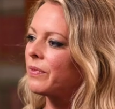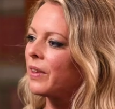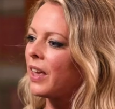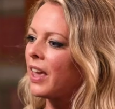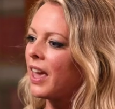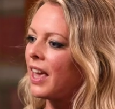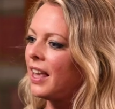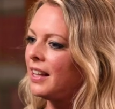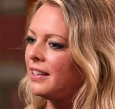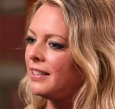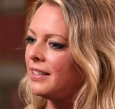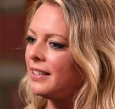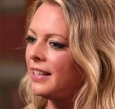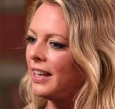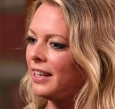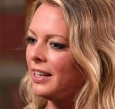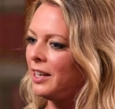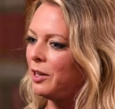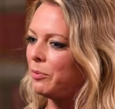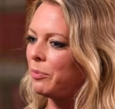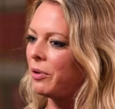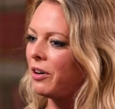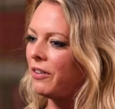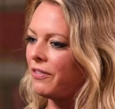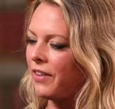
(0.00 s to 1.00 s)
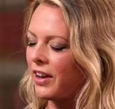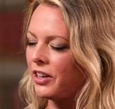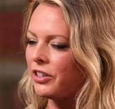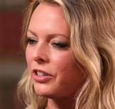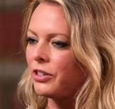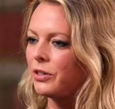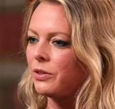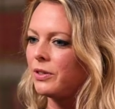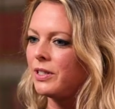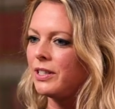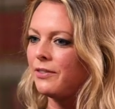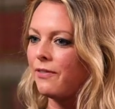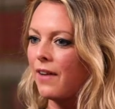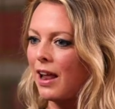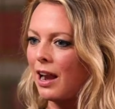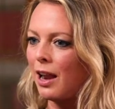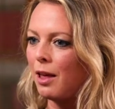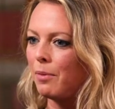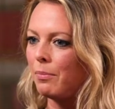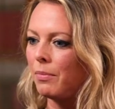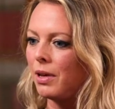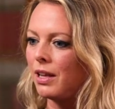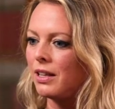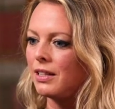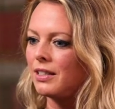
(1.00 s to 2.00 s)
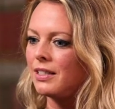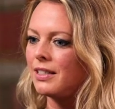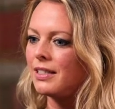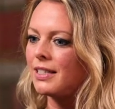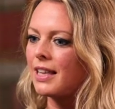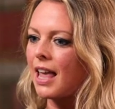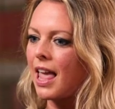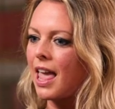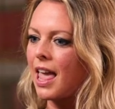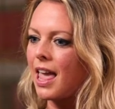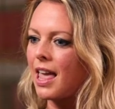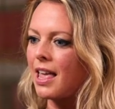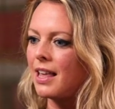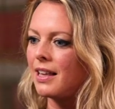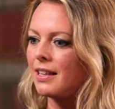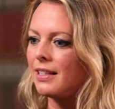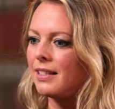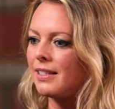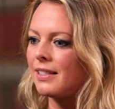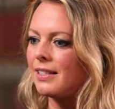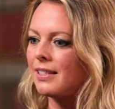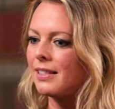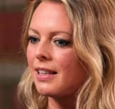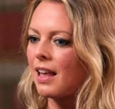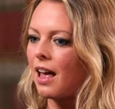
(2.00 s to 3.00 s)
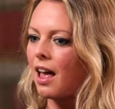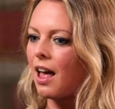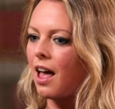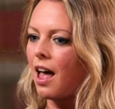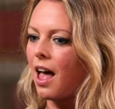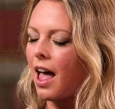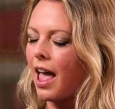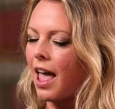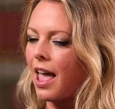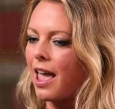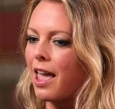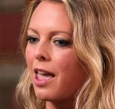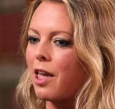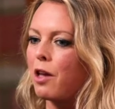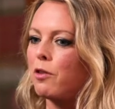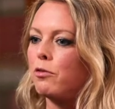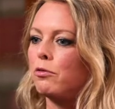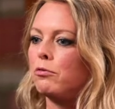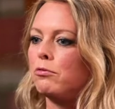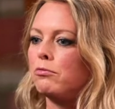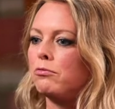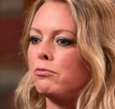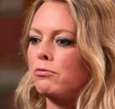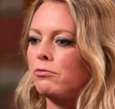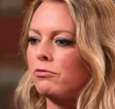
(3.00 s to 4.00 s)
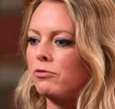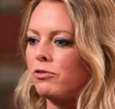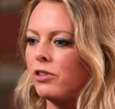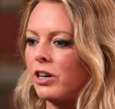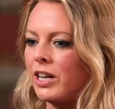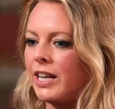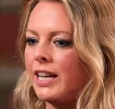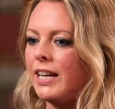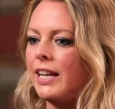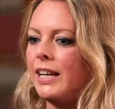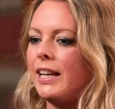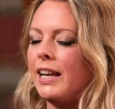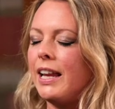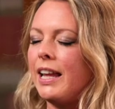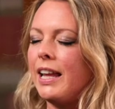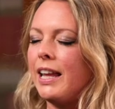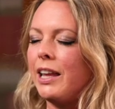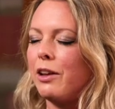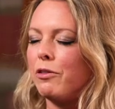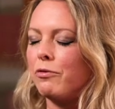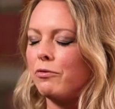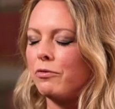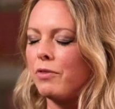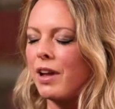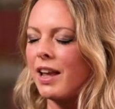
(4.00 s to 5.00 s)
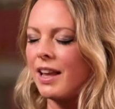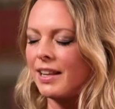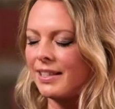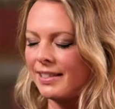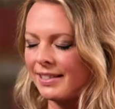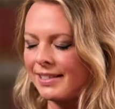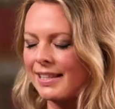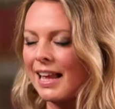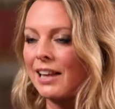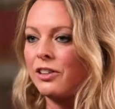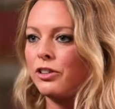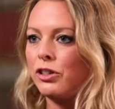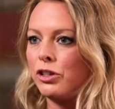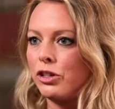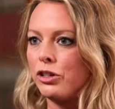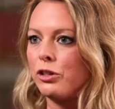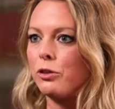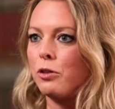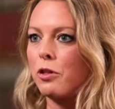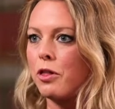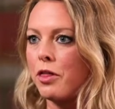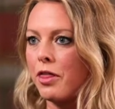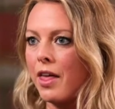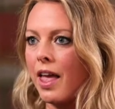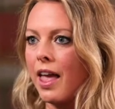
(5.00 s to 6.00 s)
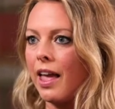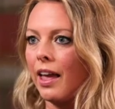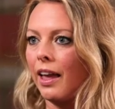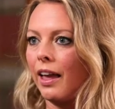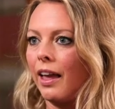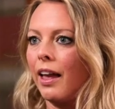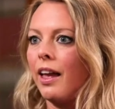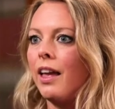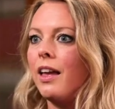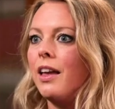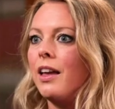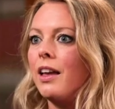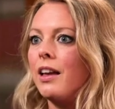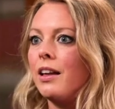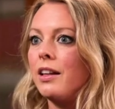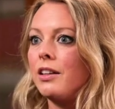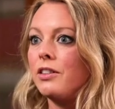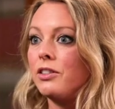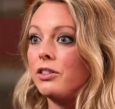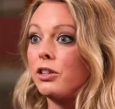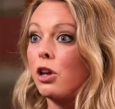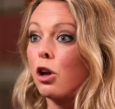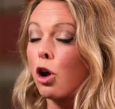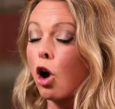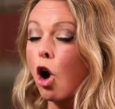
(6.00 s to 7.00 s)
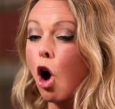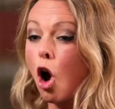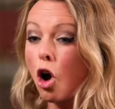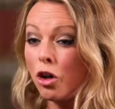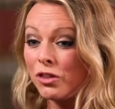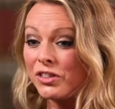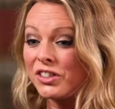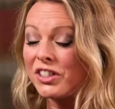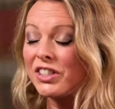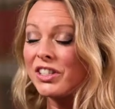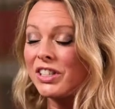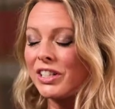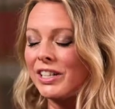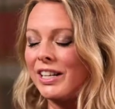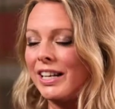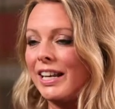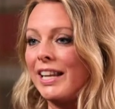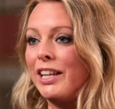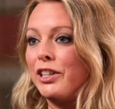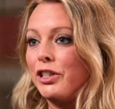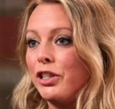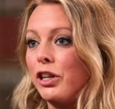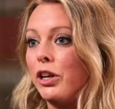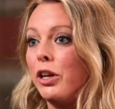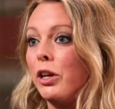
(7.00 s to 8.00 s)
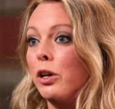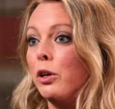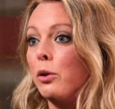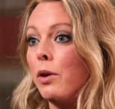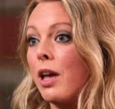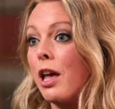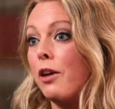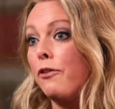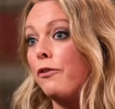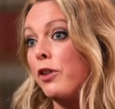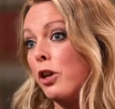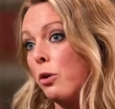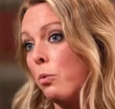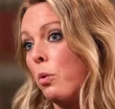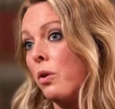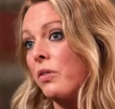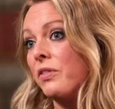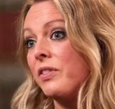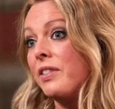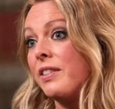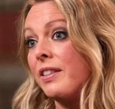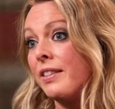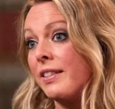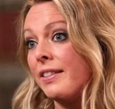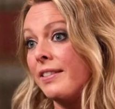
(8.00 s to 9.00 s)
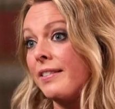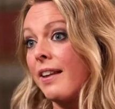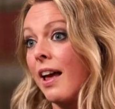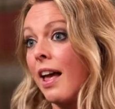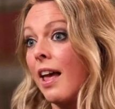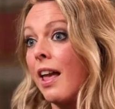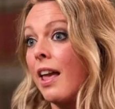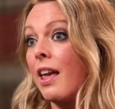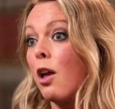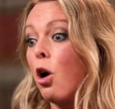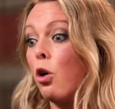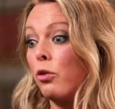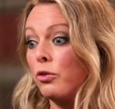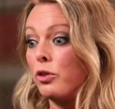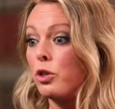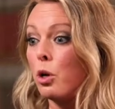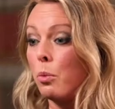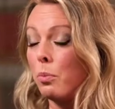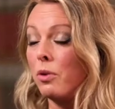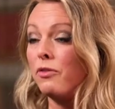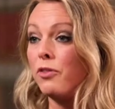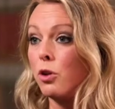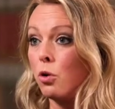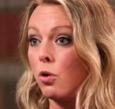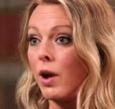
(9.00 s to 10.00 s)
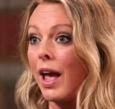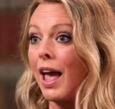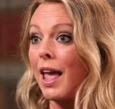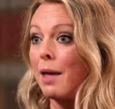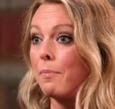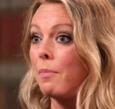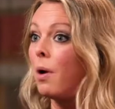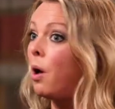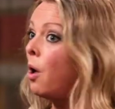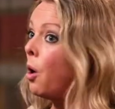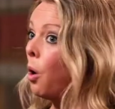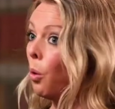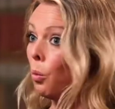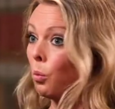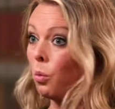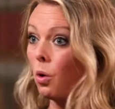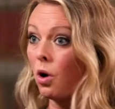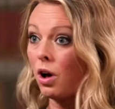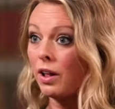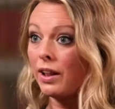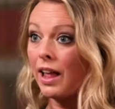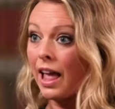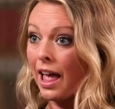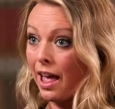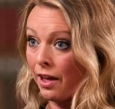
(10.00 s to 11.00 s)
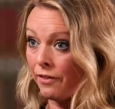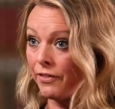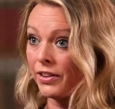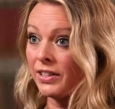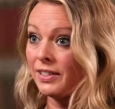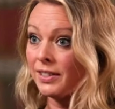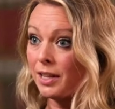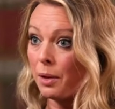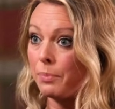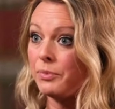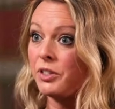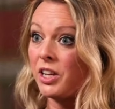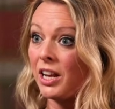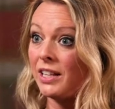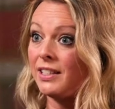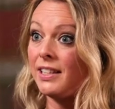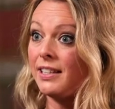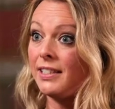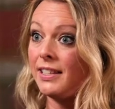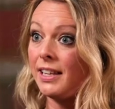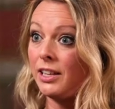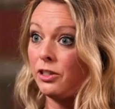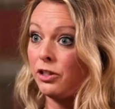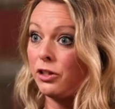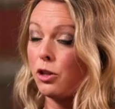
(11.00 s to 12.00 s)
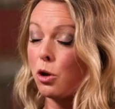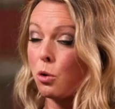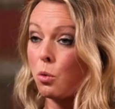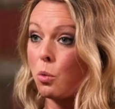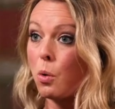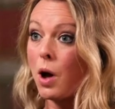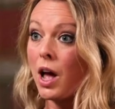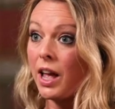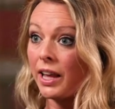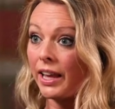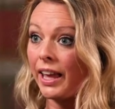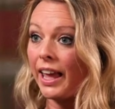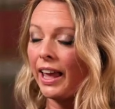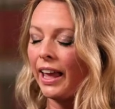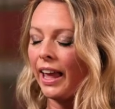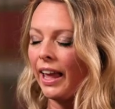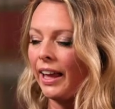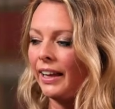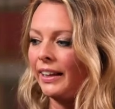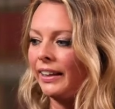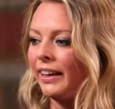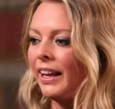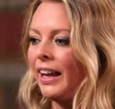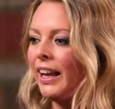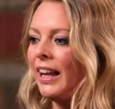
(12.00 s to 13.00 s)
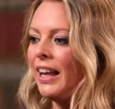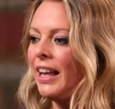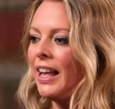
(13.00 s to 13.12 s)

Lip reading: Continued professional development is a really essential thing to constantly do if you want to stay on top of your game, whatever subject it is that you're working in.